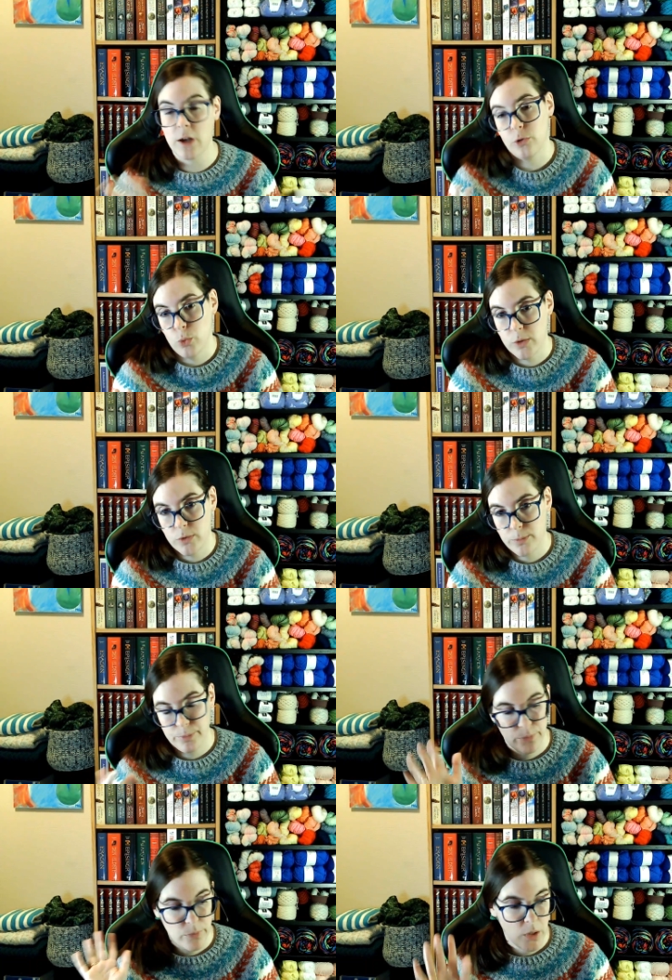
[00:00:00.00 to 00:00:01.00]
do it.
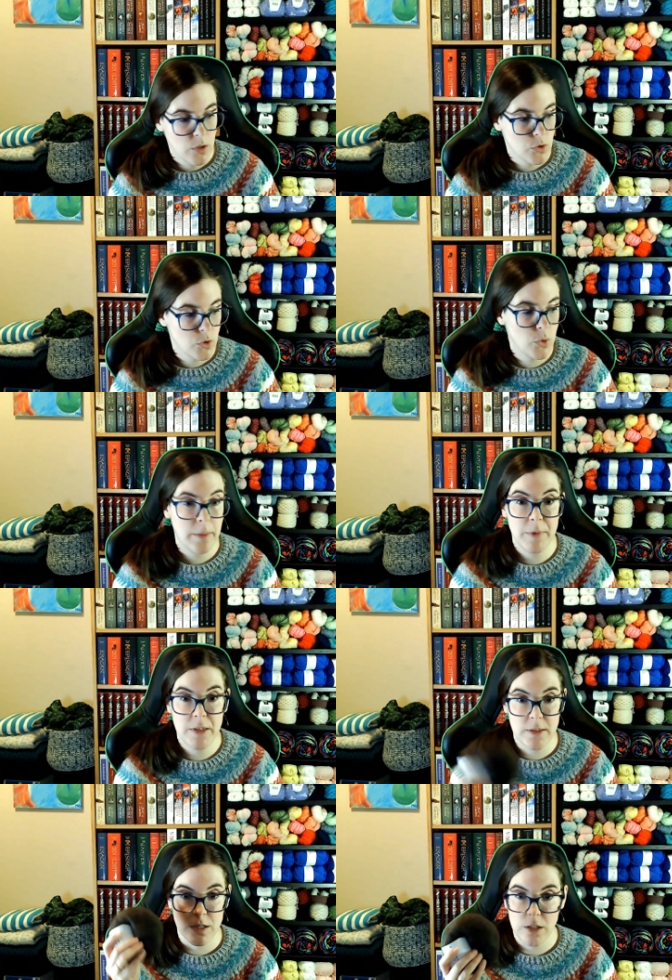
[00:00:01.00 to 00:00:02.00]
So I'm
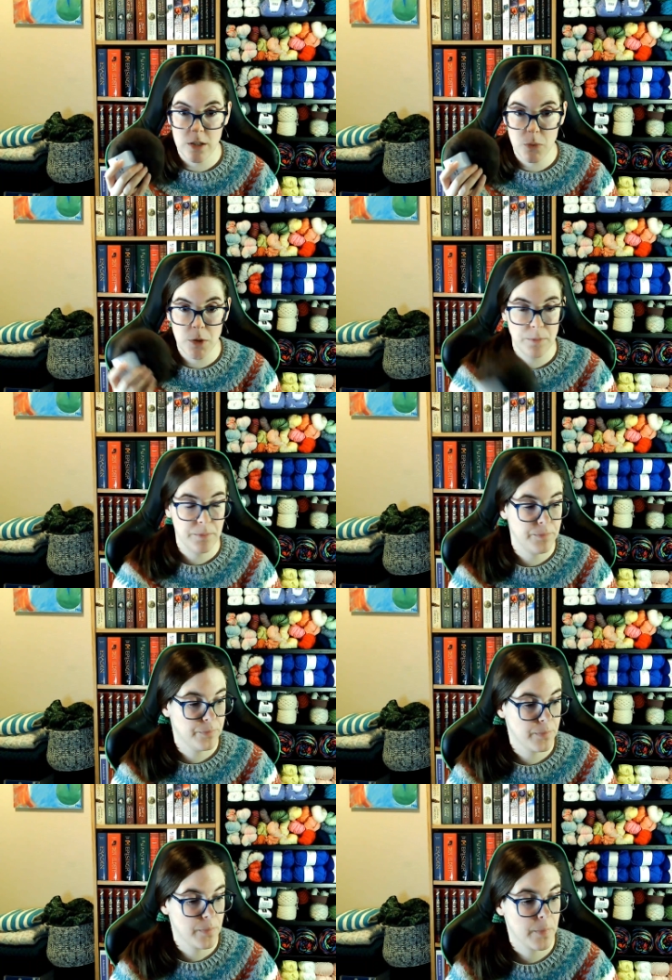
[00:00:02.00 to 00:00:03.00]
destashing this one,
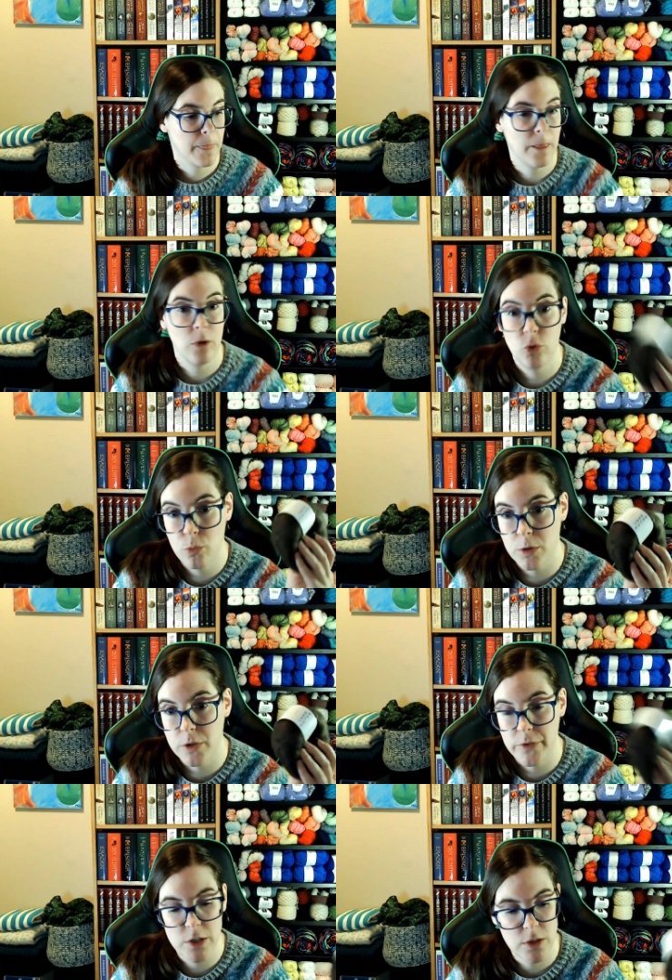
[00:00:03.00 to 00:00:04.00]
2 balls
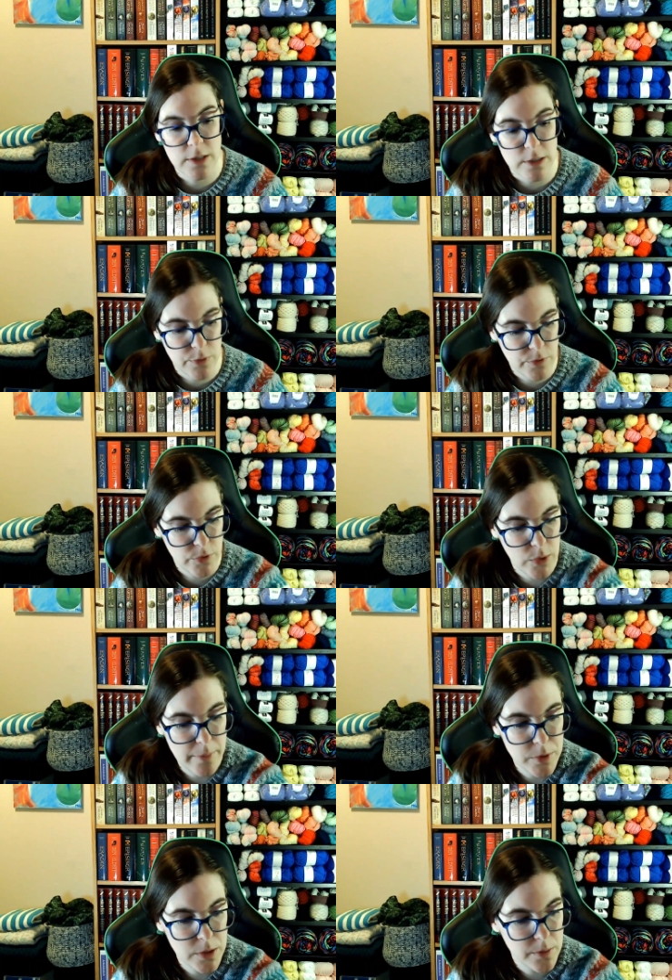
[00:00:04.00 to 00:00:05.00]
of this, that's 50
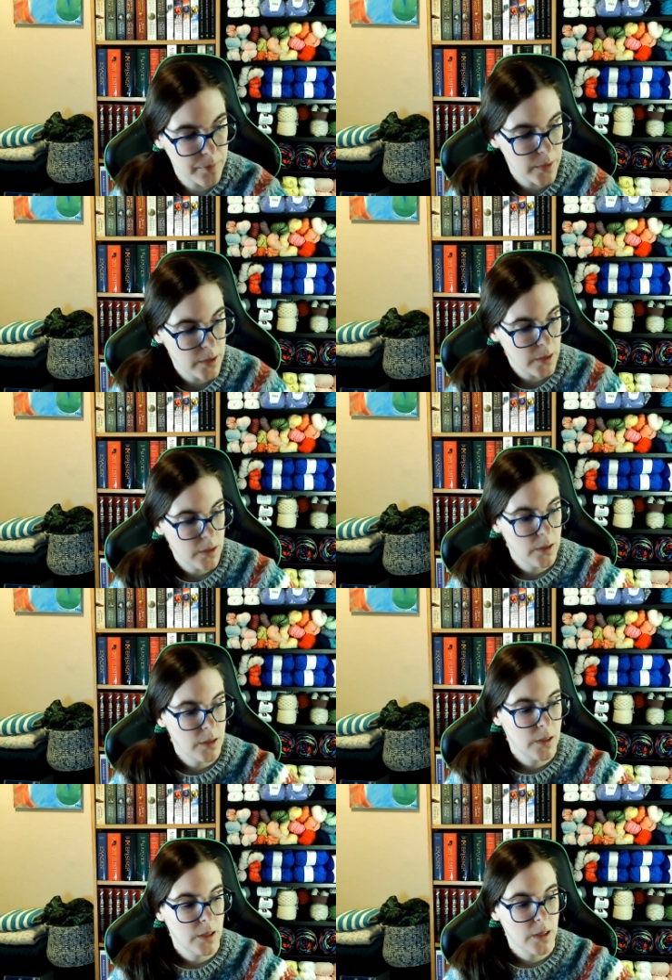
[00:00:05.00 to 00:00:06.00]
grams.
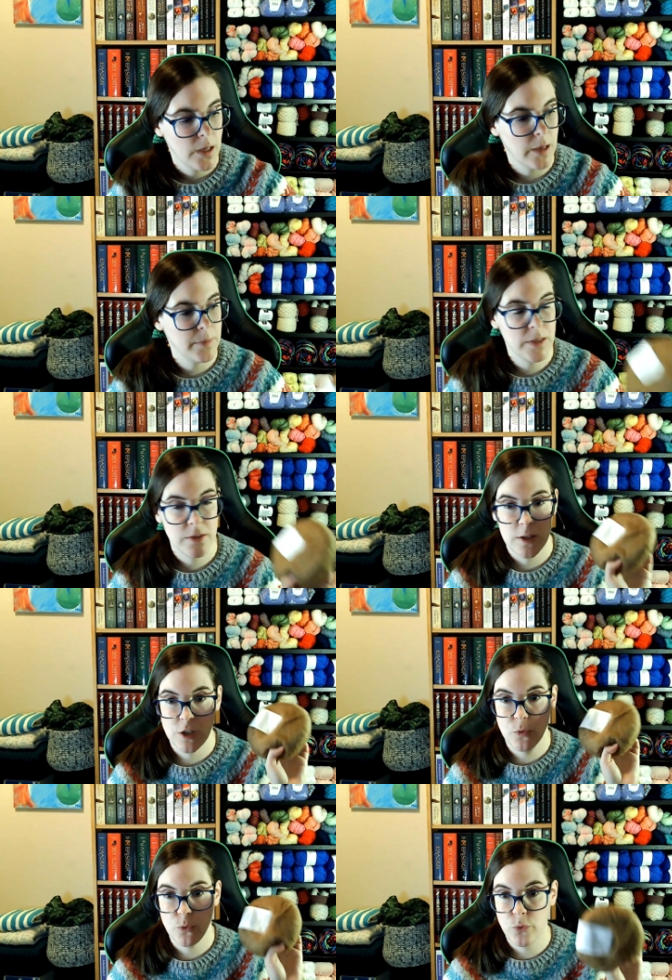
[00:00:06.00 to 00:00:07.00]
I'm
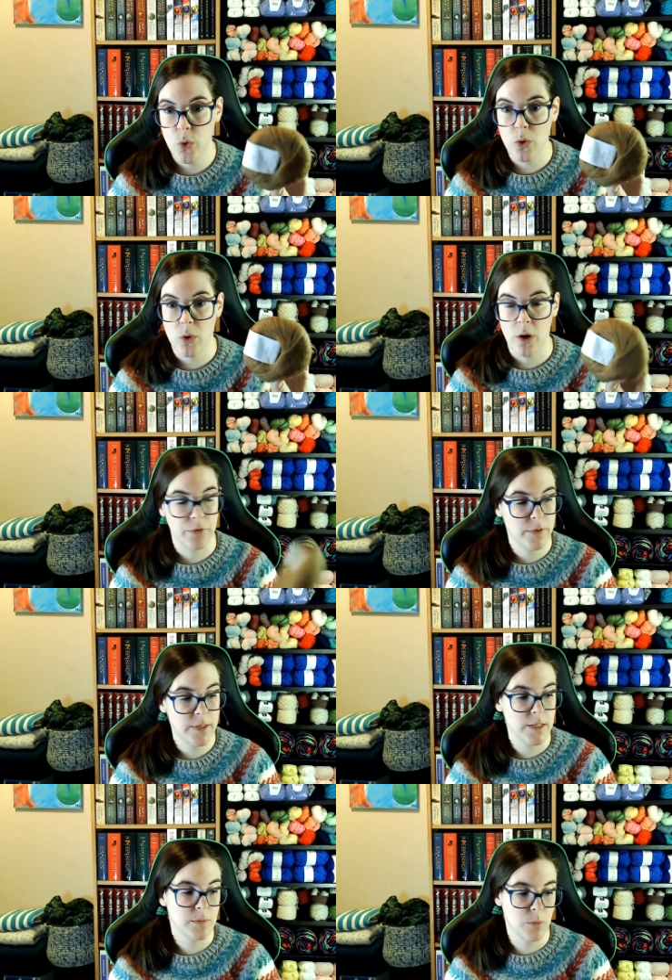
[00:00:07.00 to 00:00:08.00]
destashing 4 of
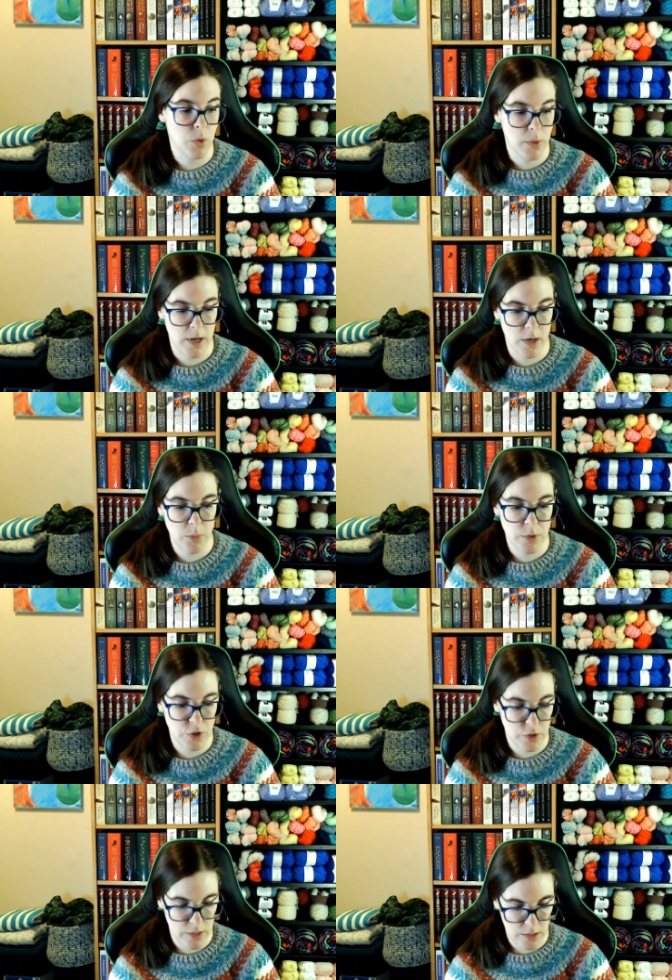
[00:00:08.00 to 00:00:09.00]
this mohair,
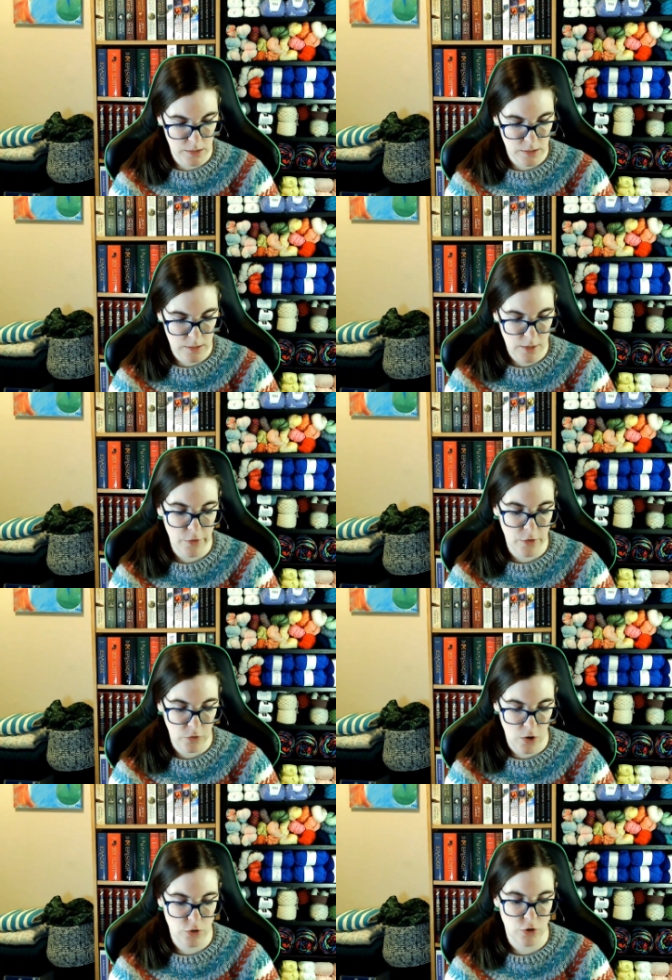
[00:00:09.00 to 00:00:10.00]
which is Sandnes
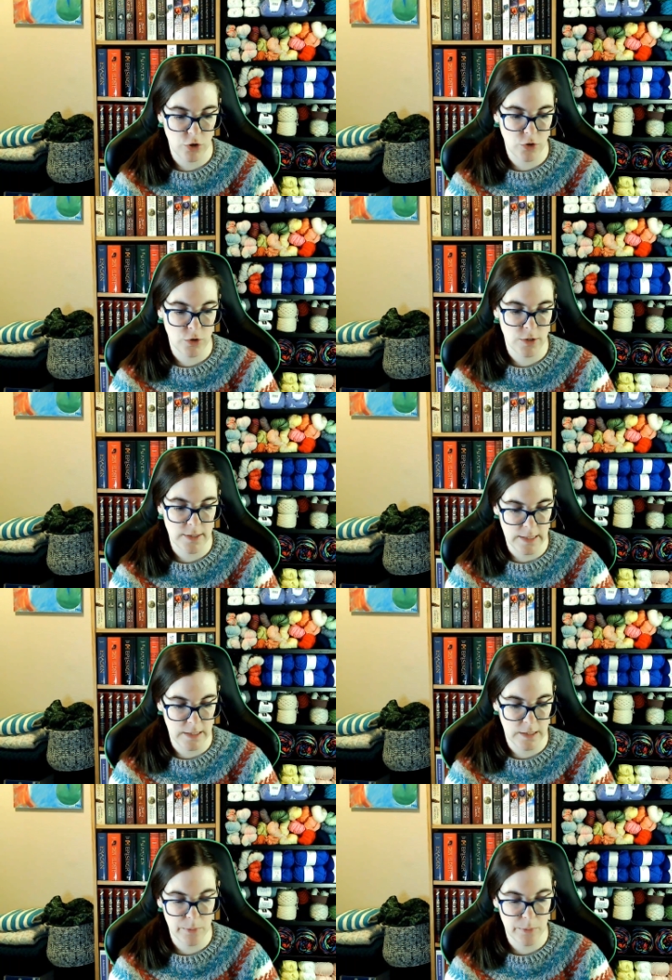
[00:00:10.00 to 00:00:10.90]
garn tynn silk